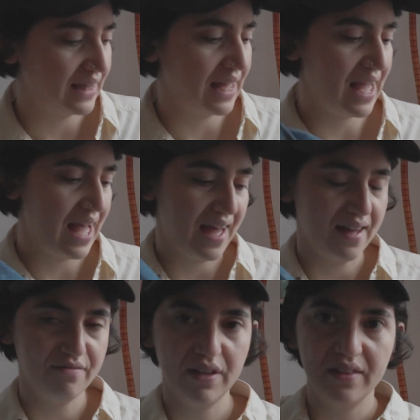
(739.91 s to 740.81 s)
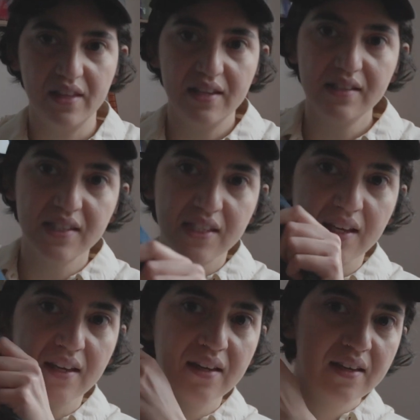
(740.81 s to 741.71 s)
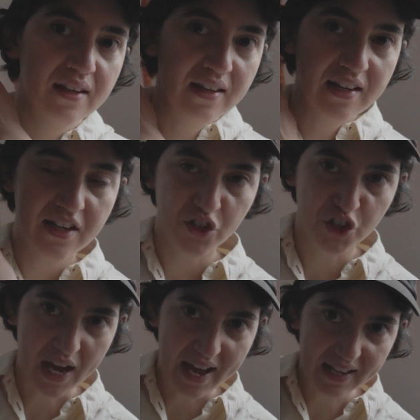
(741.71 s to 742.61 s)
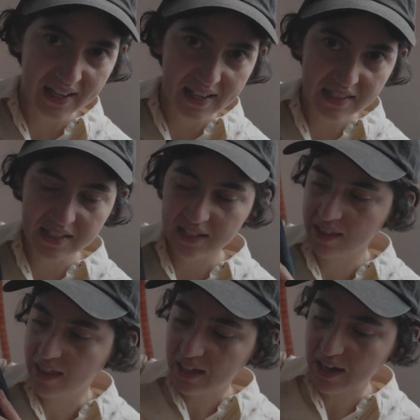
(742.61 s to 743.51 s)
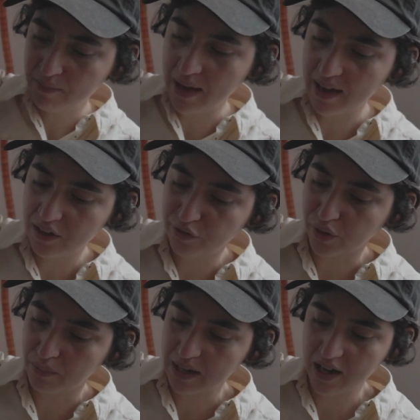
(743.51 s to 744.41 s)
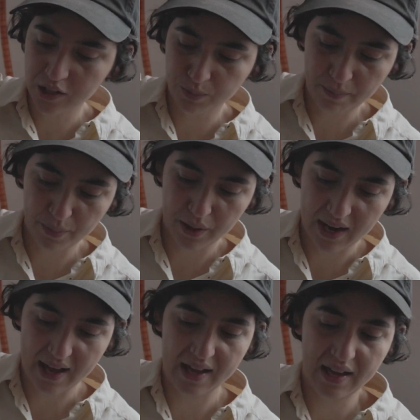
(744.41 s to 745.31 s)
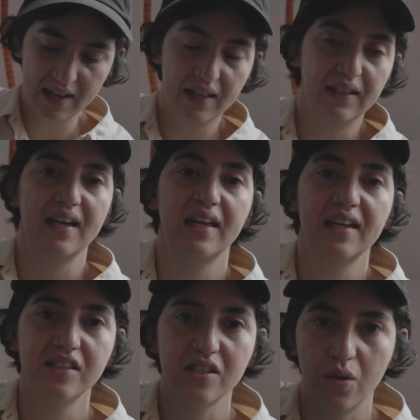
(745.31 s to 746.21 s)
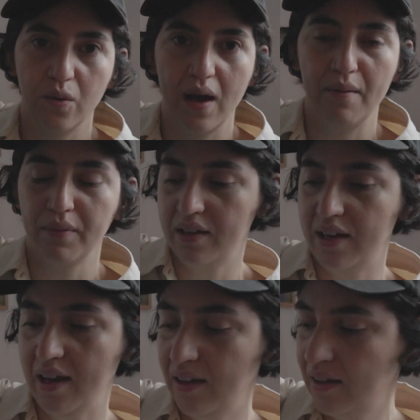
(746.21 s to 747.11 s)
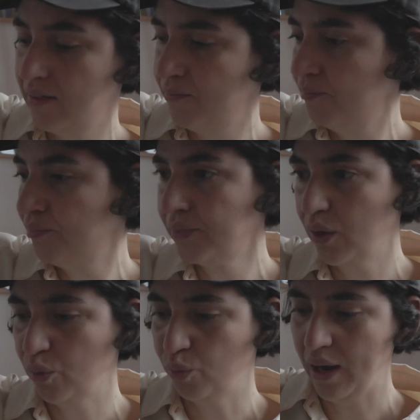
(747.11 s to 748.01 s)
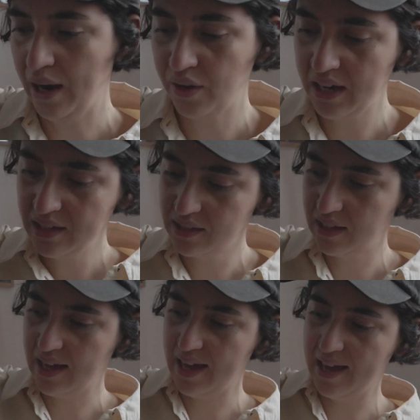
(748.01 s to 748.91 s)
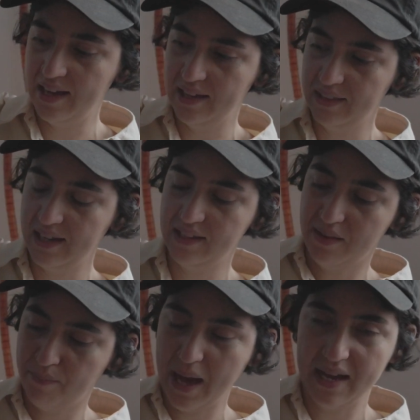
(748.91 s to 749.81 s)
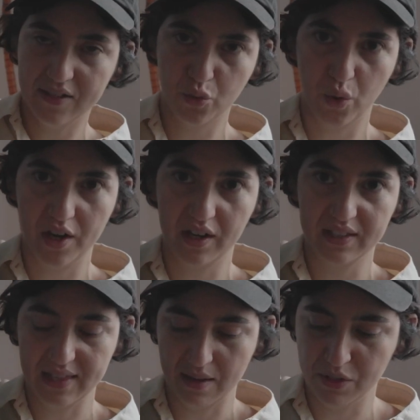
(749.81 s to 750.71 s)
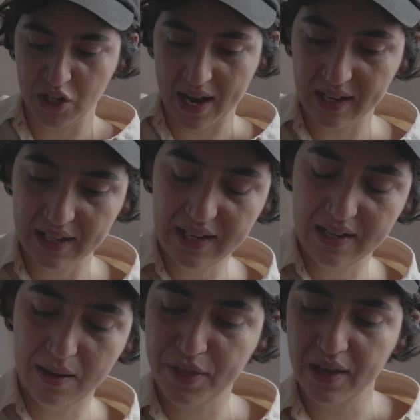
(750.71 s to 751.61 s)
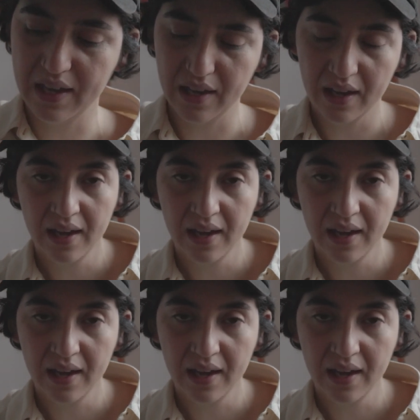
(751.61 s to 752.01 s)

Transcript: I have this jacket that I made for my husband, but I like it, so I'm gonna wear it. And it's a patchwork denim jacket, and I'm thinking